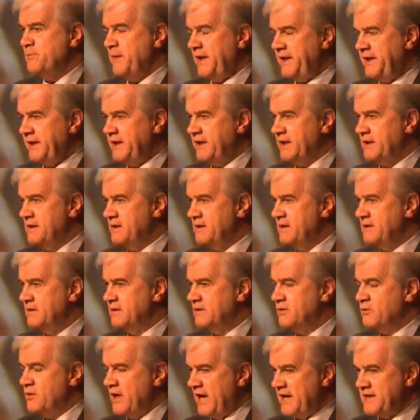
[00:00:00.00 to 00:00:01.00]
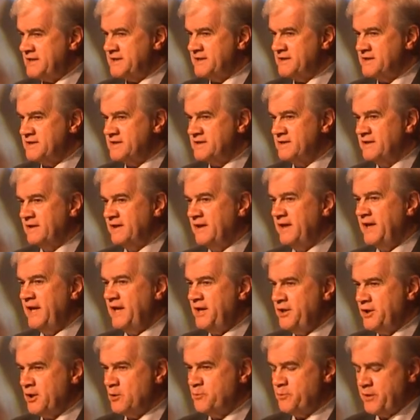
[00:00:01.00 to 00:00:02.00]
medical crisis
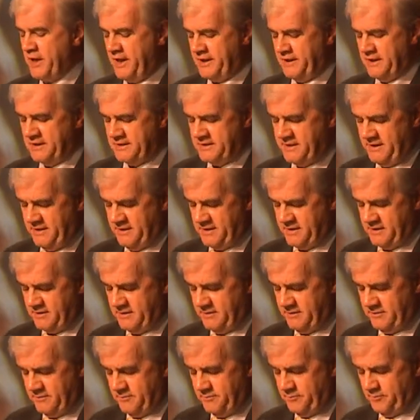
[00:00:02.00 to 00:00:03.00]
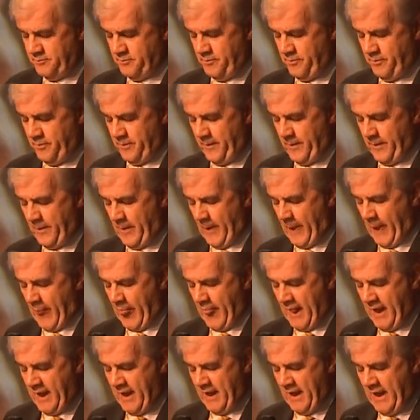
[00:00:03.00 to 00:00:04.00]
in their pregnancies.
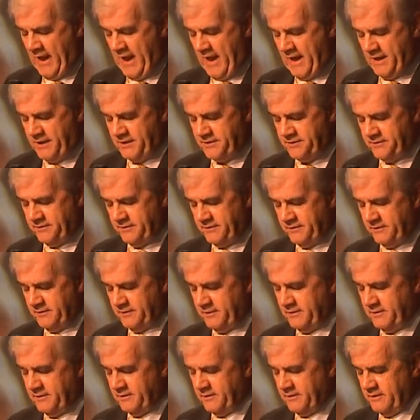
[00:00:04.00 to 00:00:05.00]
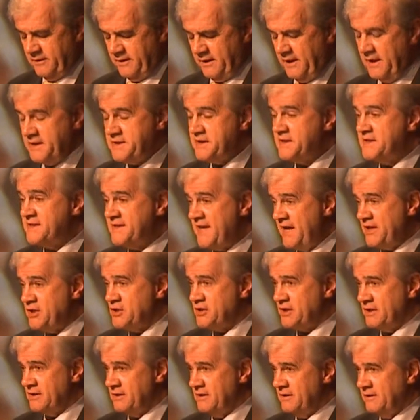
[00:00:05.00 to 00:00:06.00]
And it's
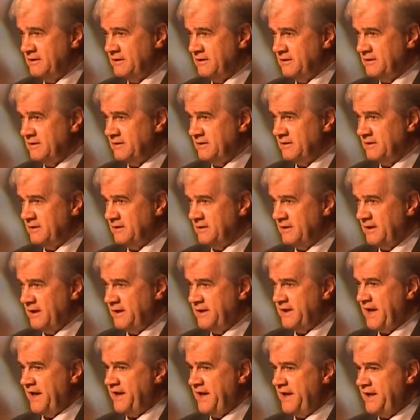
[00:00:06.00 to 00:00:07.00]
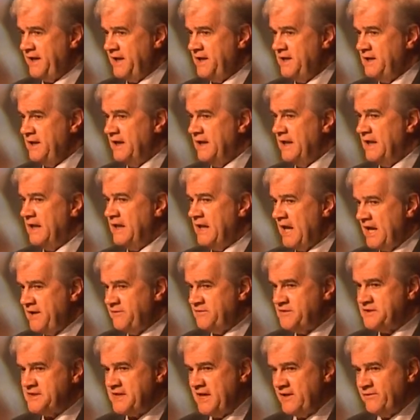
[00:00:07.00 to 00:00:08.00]
essential that any
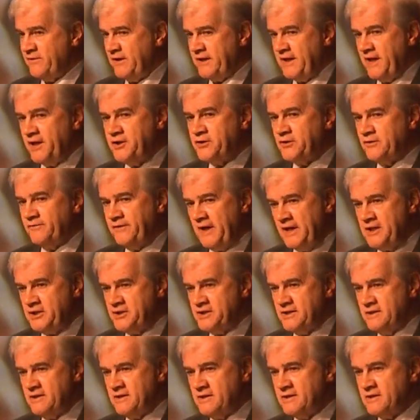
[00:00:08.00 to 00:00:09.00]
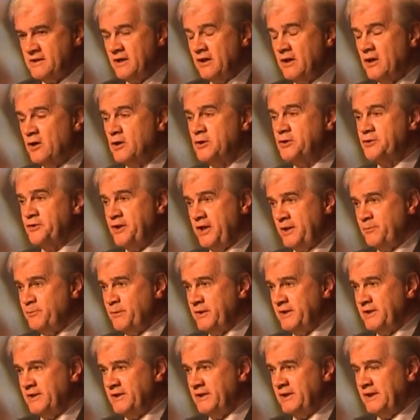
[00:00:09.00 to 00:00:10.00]
life-saving interventions or
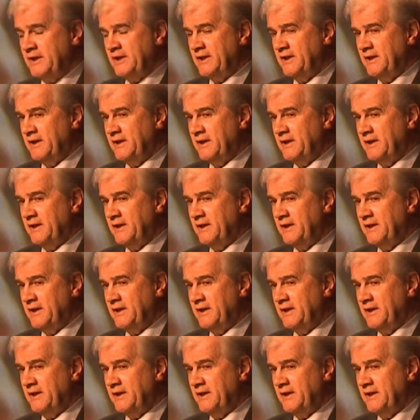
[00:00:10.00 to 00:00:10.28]
treatment